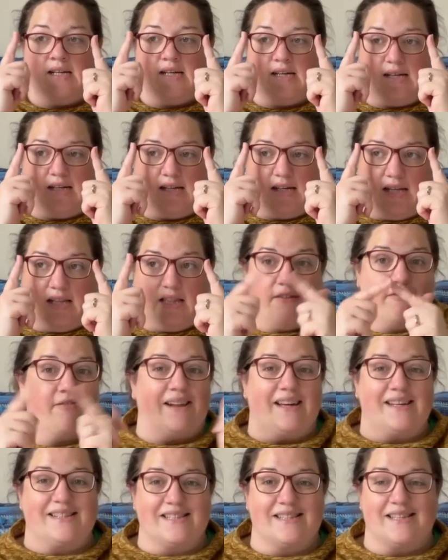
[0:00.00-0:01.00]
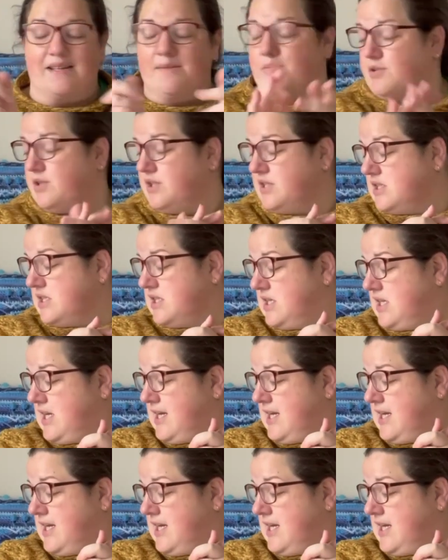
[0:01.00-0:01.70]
in the flat at that point.